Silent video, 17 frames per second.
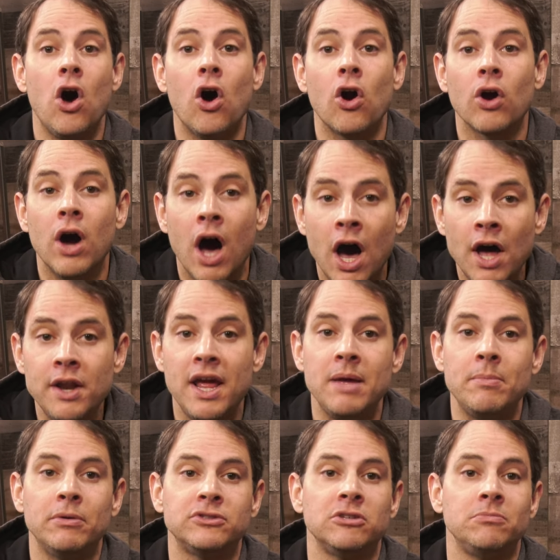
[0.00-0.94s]
are
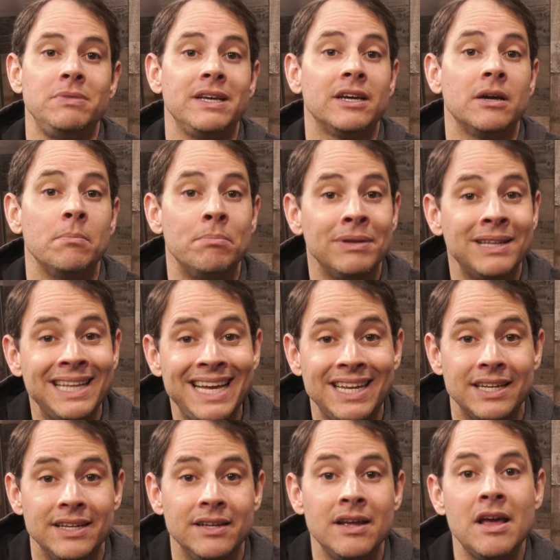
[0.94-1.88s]
unable to be
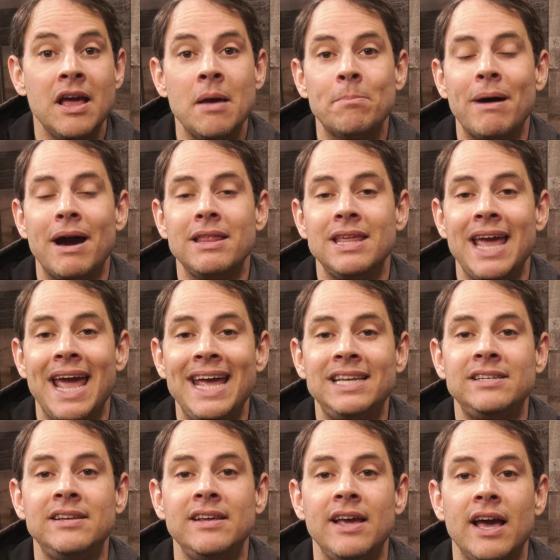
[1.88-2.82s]
completed by the
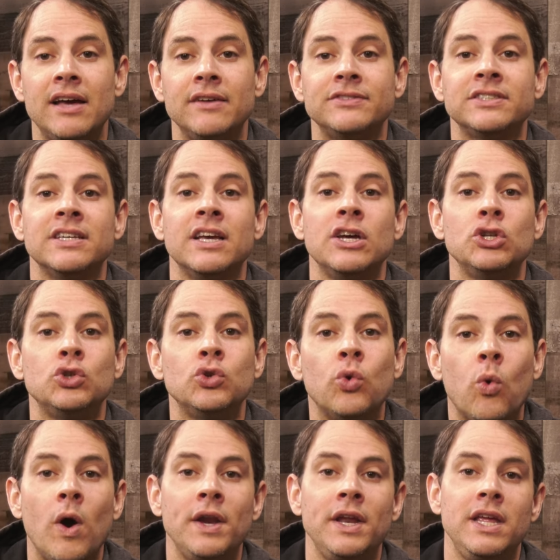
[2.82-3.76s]
ATF's
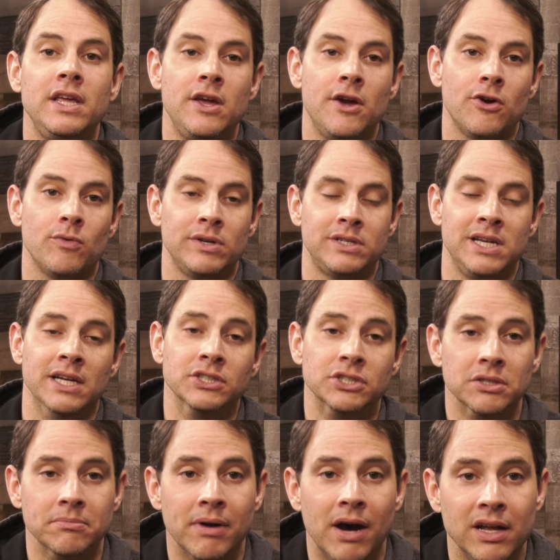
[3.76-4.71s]
20-year
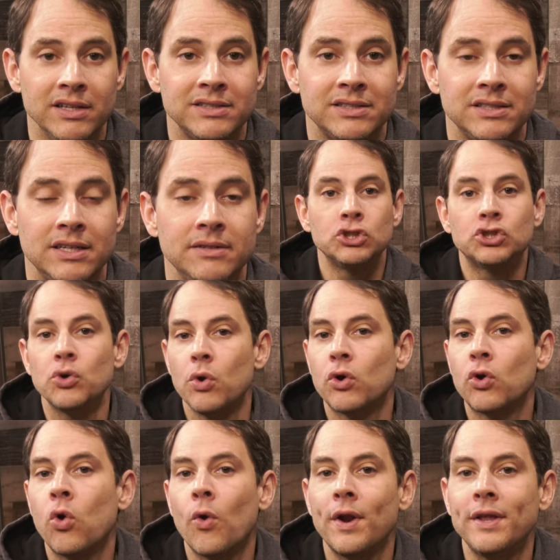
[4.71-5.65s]
retention policy. So
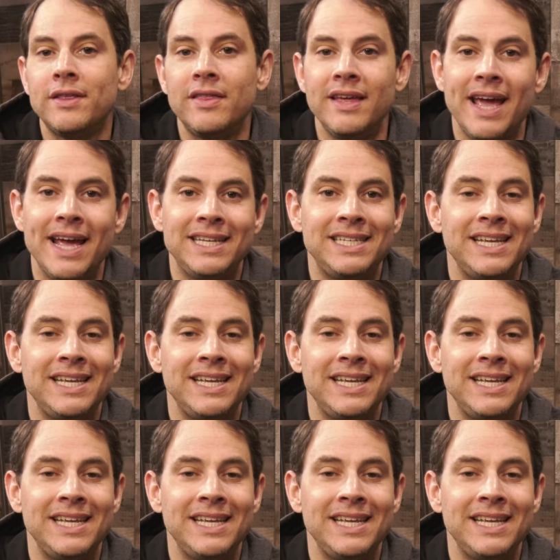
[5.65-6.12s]
according to the